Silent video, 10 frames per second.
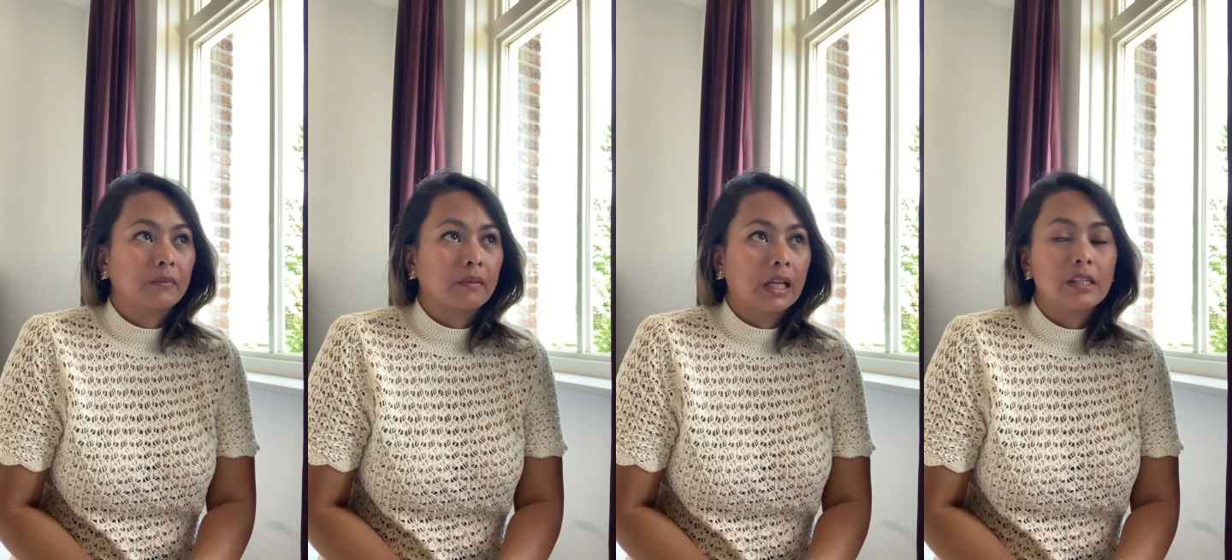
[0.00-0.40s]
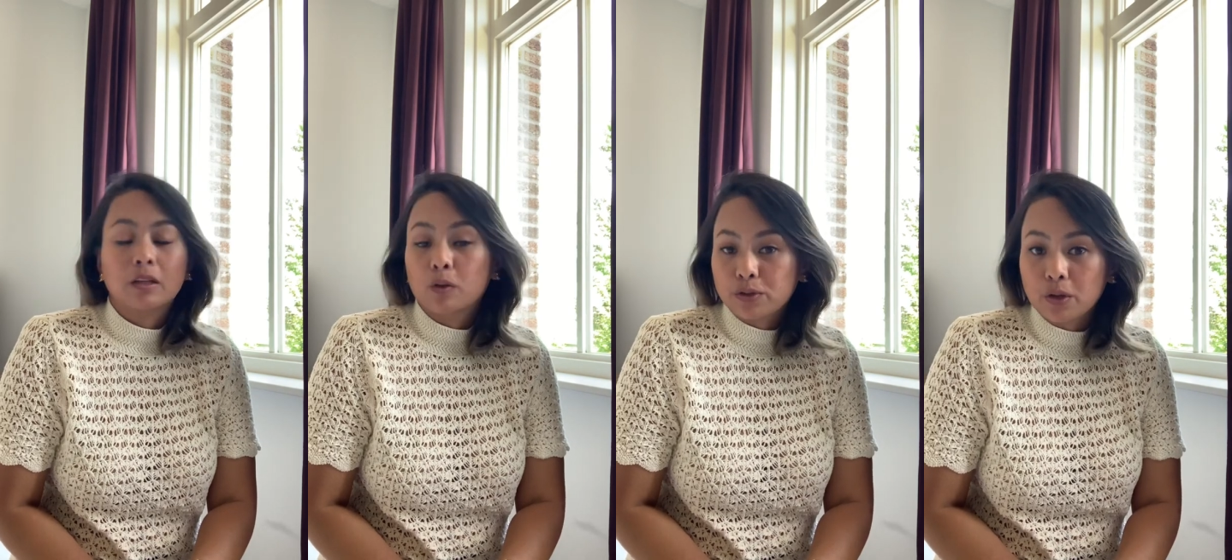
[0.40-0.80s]
it's
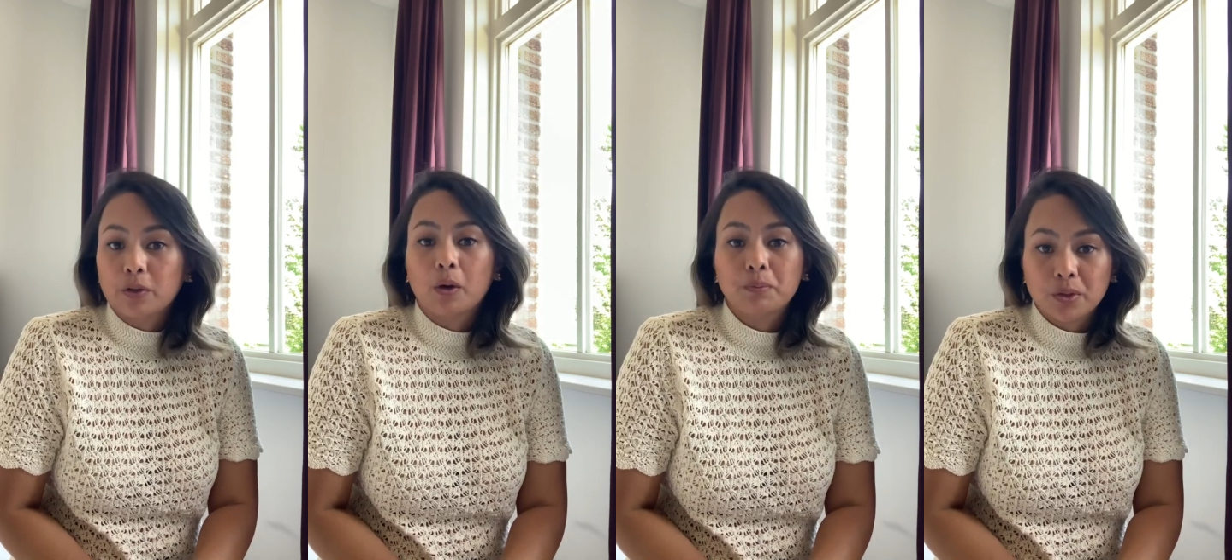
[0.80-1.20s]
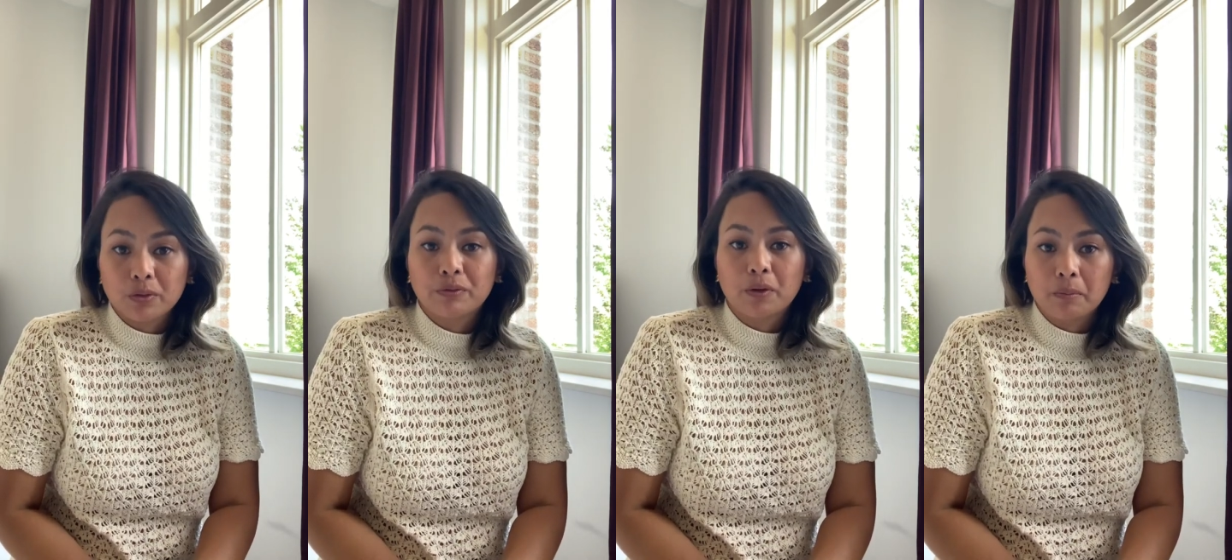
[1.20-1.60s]
also an option
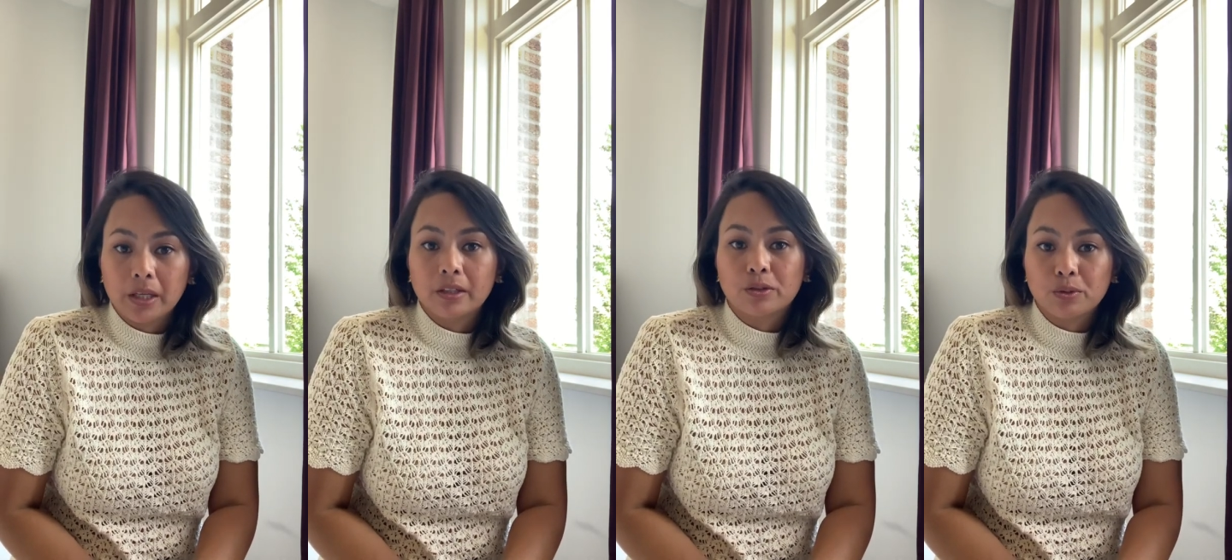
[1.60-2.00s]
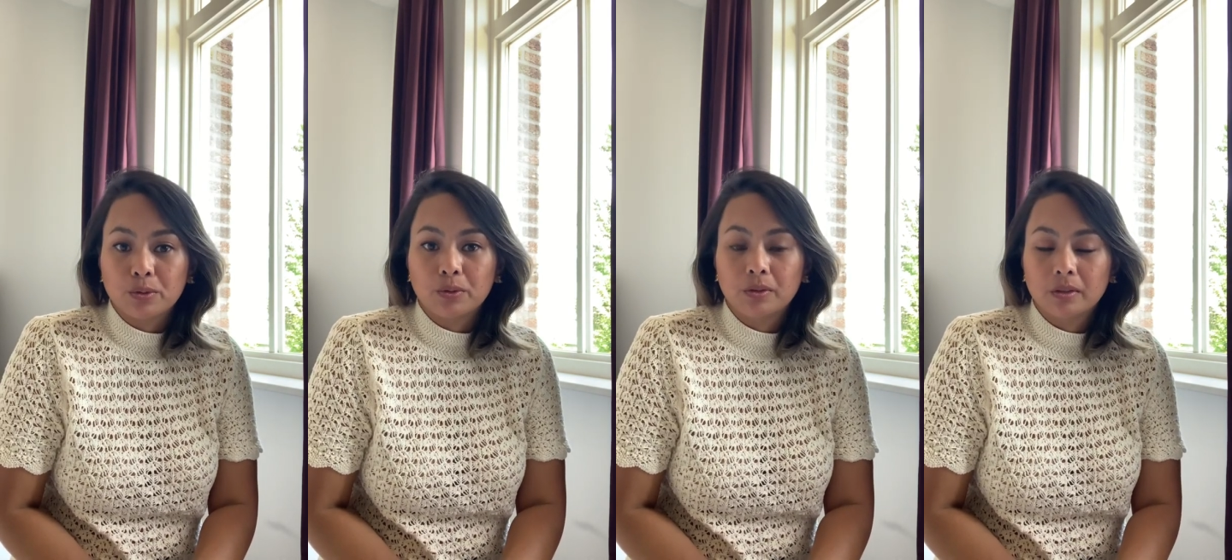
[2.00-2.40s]
for me
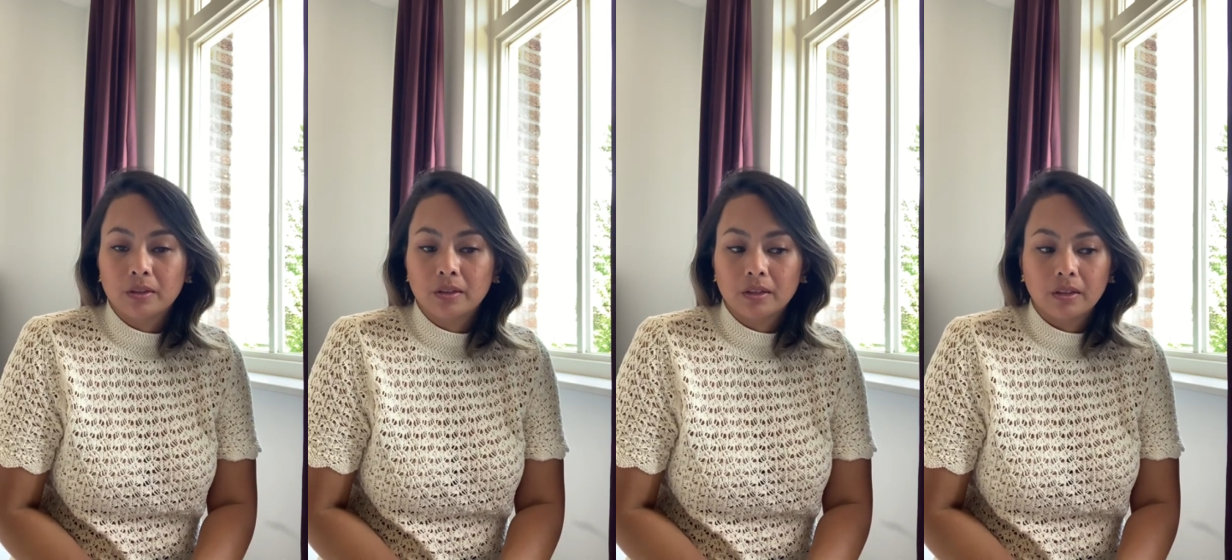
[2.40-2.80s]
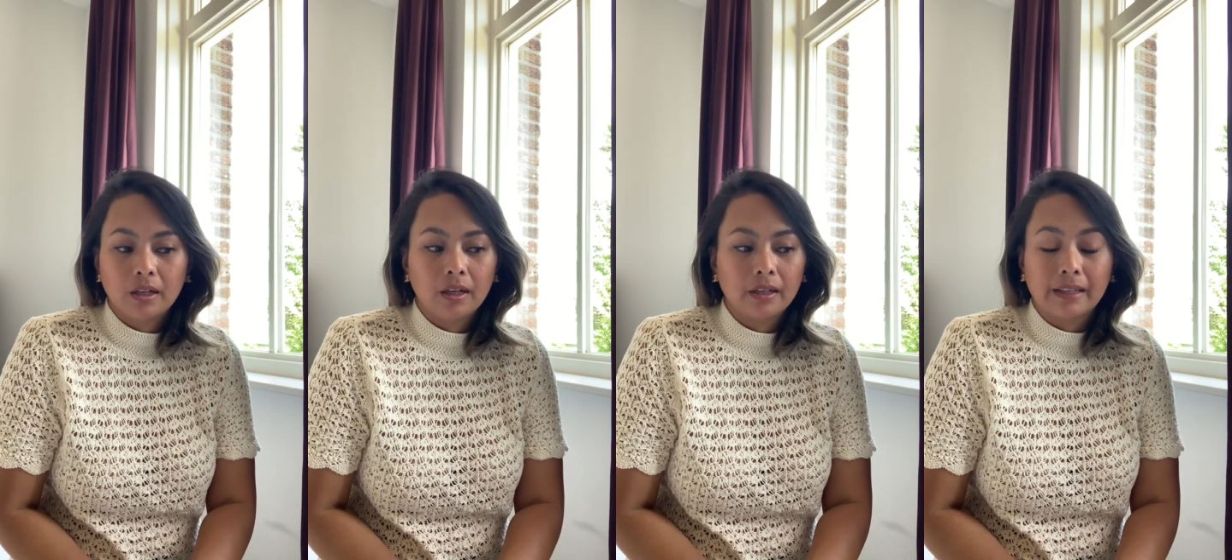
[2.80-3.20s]
to
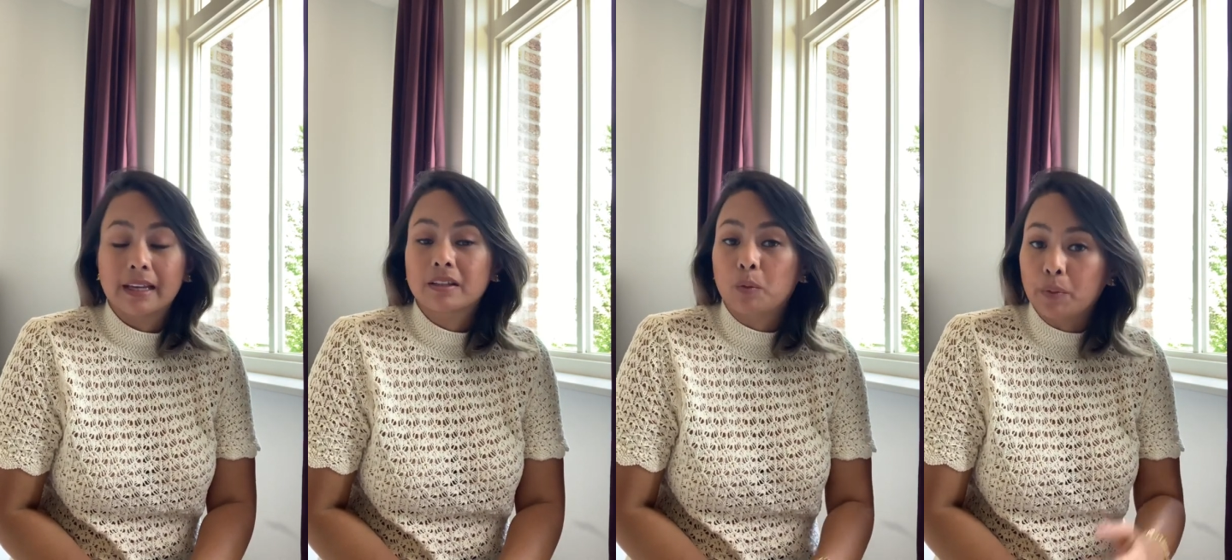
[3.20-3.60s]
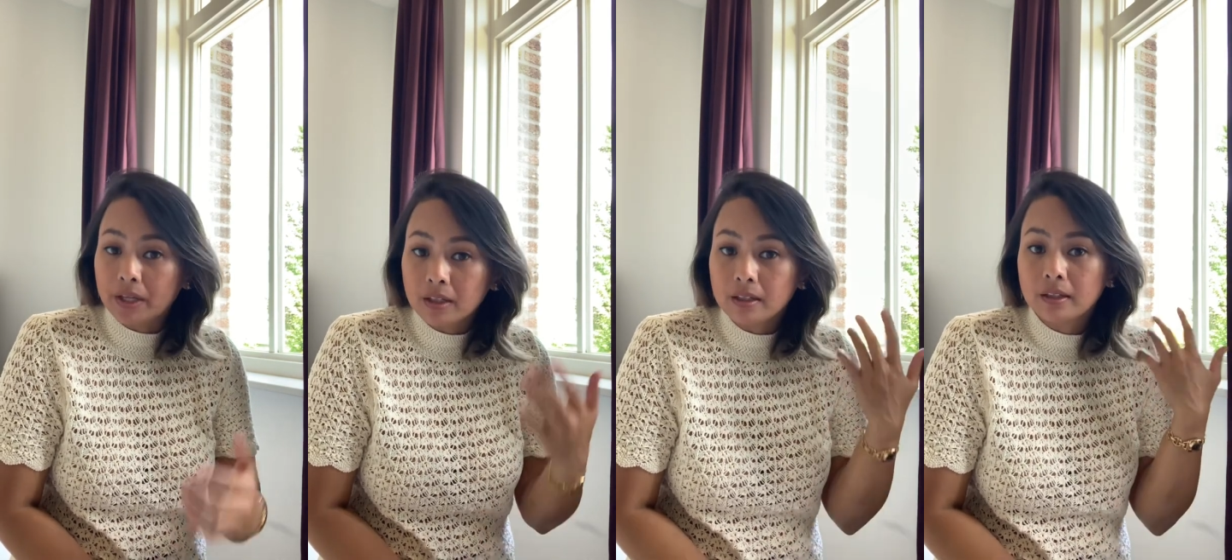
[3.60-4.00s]
get a
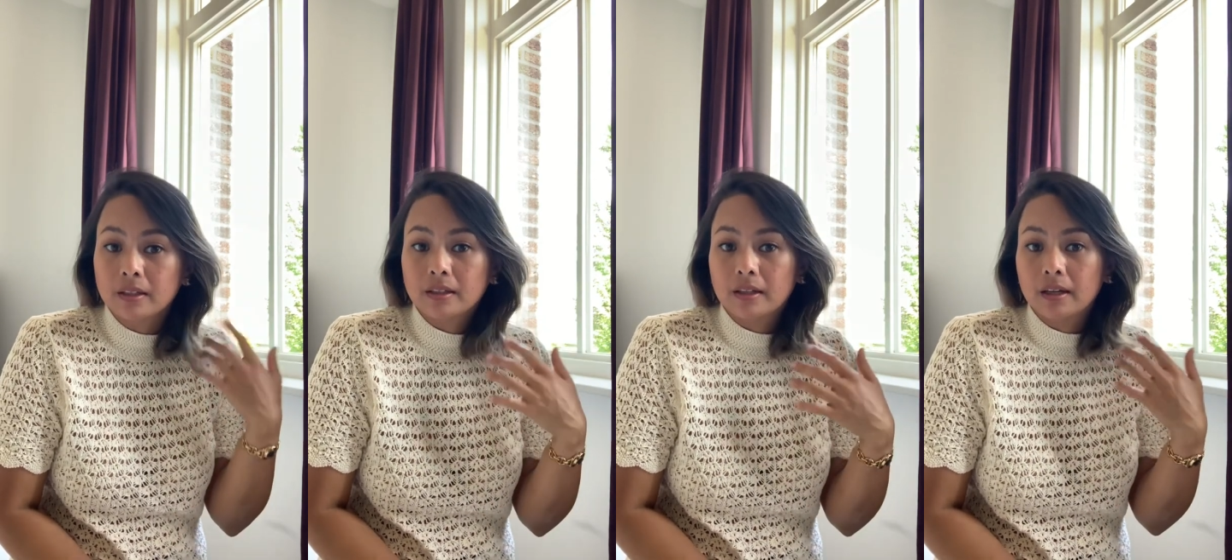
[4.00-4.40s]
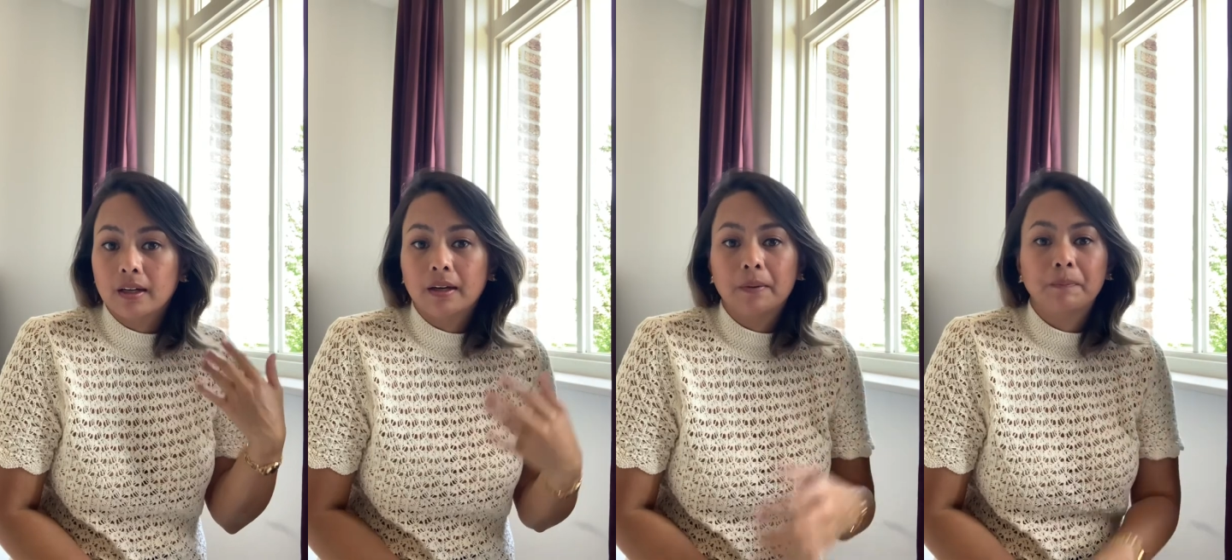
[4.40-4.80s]
wig,
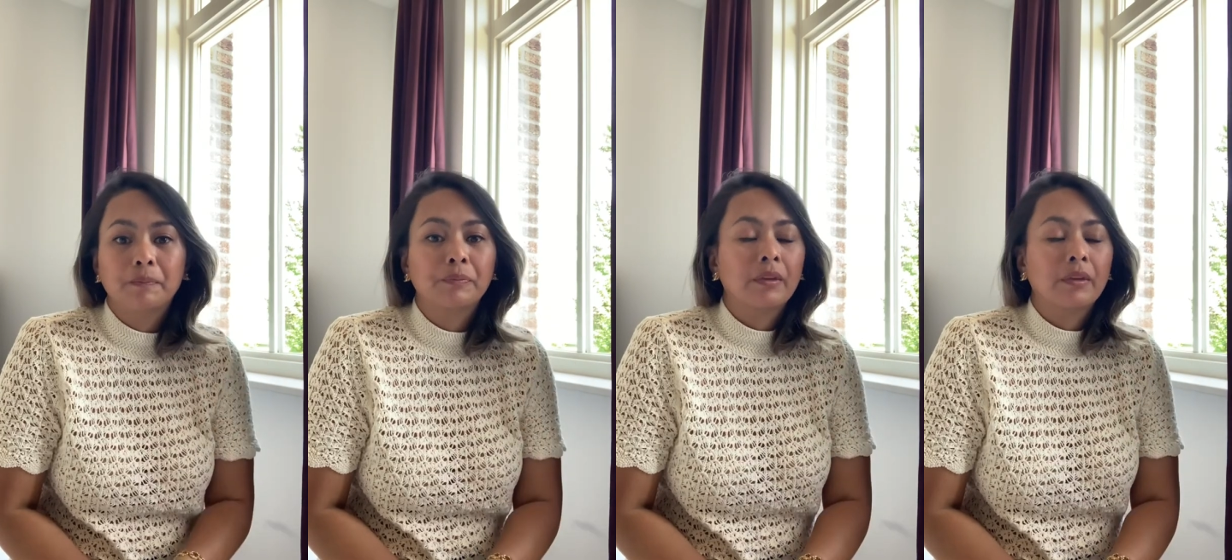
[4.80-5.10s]
and